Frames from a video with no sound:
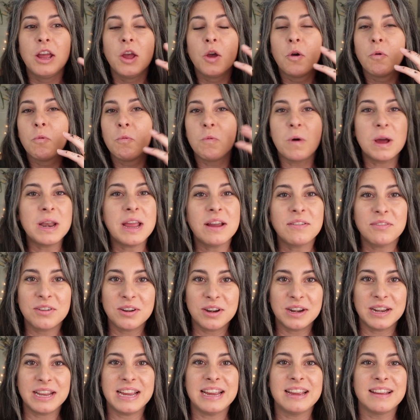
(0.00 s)

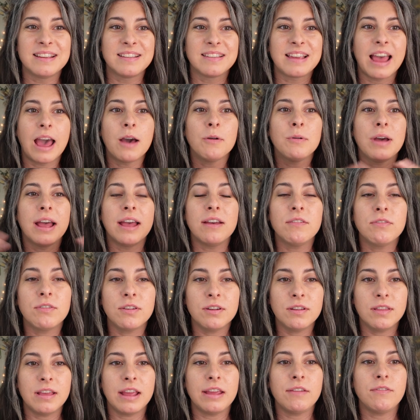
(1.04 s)
whatever it is,
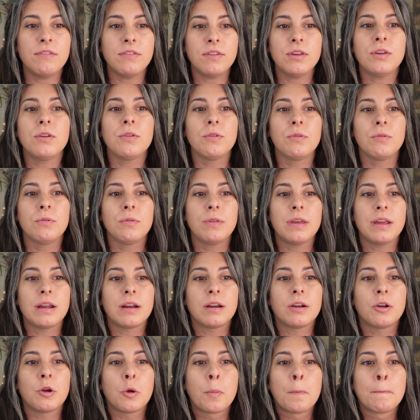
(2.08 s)
however they view
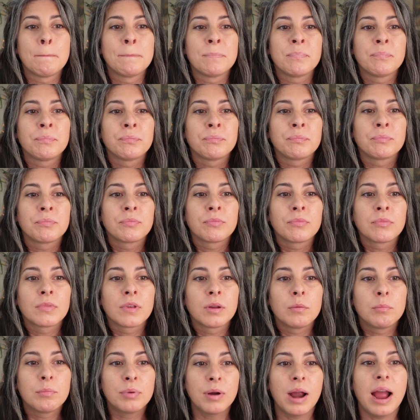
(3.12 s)
their
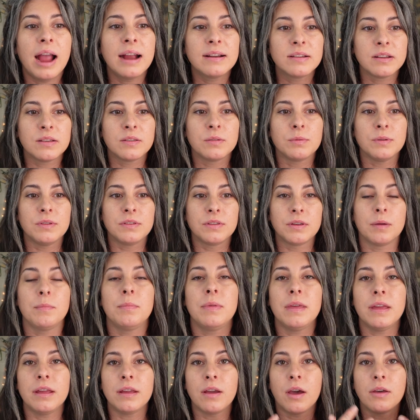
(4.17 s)
practice with
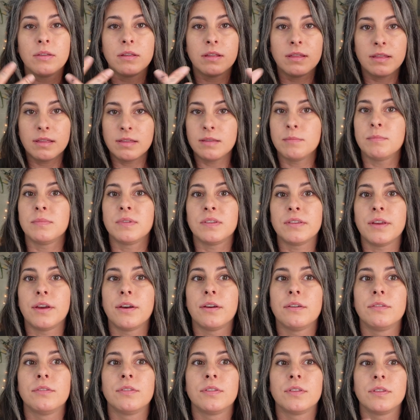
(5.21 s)
something other than
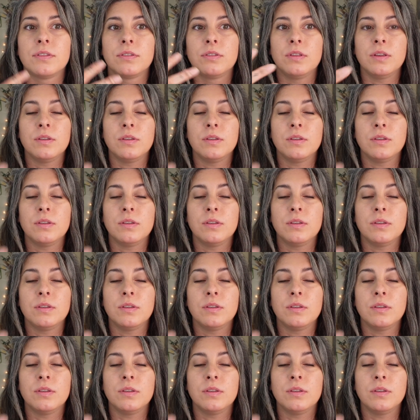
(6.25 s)
themselves.